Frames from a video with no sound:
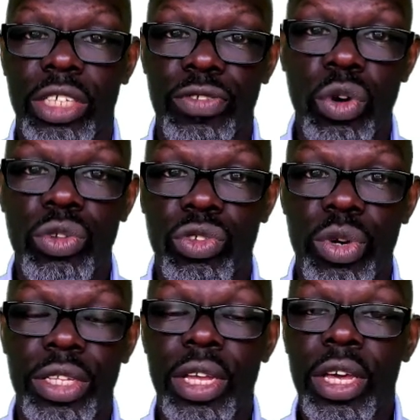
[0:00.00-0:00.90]
If you're
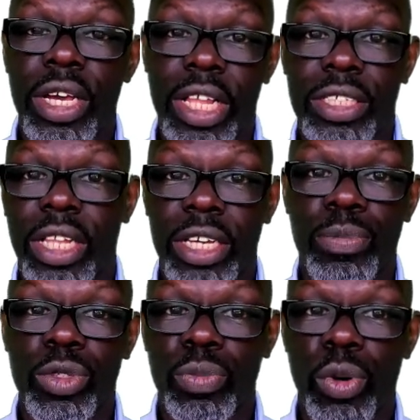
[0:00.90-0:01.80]
doing classical
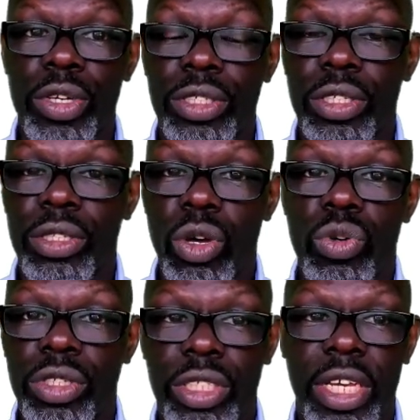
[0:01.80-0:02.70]
acupuncture points
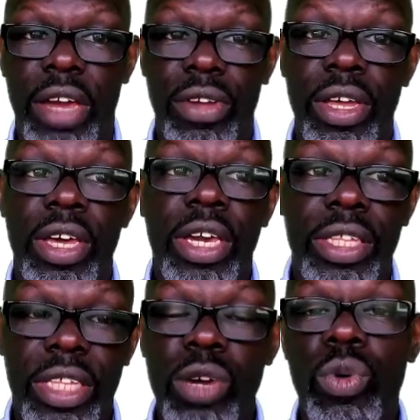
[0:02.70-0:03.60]
local to the area,
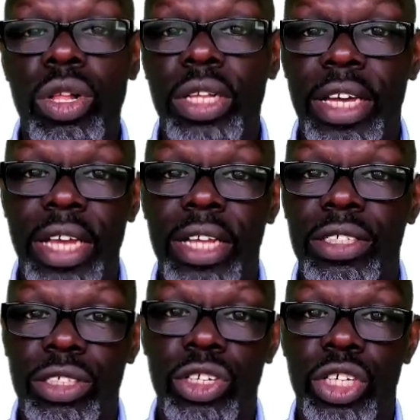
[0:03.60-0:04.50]
they will
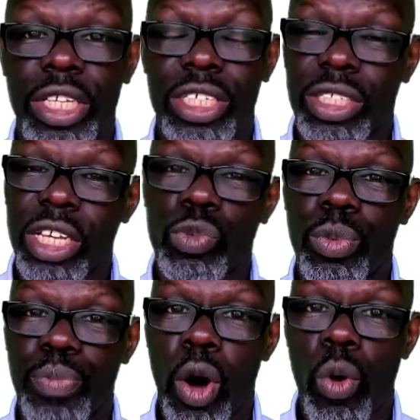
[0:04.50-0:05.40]
enhance circulation. That's
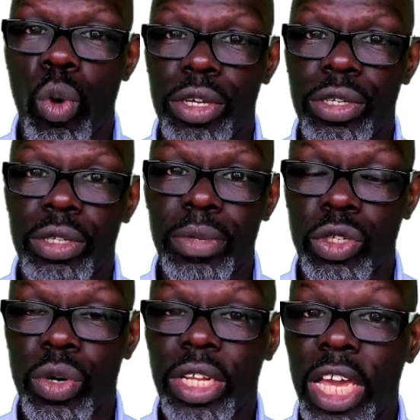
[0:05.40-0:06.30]
part of what you're going to be
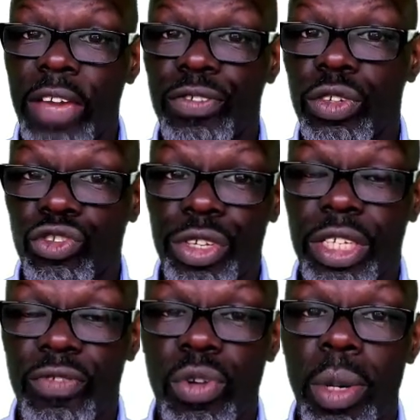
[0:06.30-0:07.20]
doing if you're
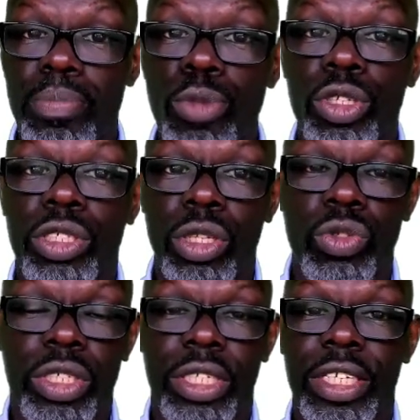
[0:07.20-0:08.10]
treating it from a
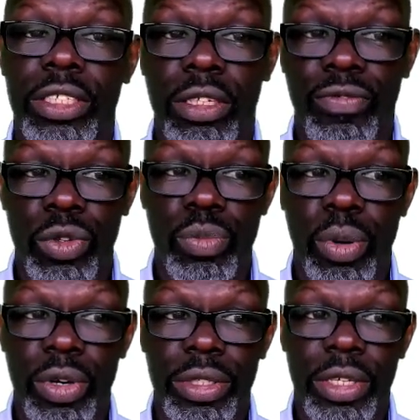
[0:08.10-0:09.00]
musculoskeletal
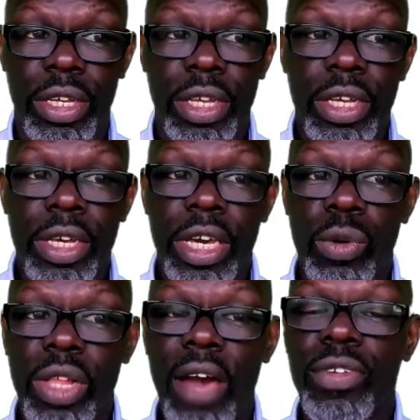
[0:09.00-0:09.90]
viewpoint. It
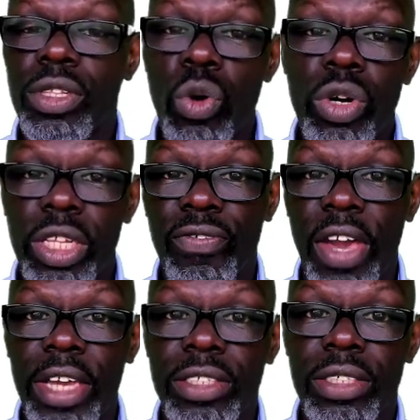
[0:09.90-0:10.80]
will have a local
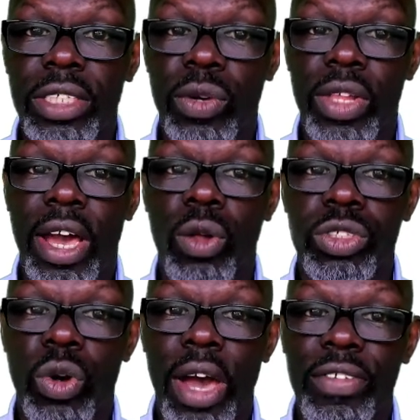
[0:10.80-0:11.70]
effect. It will
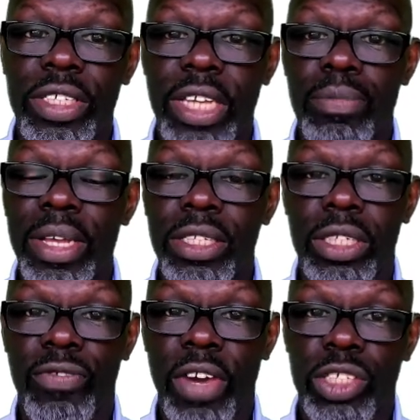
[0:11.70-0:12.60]
also have a segmental
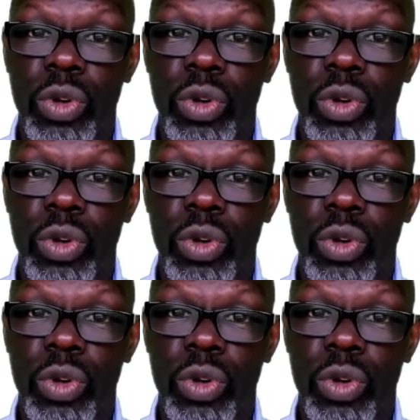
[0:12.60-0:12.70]
effect.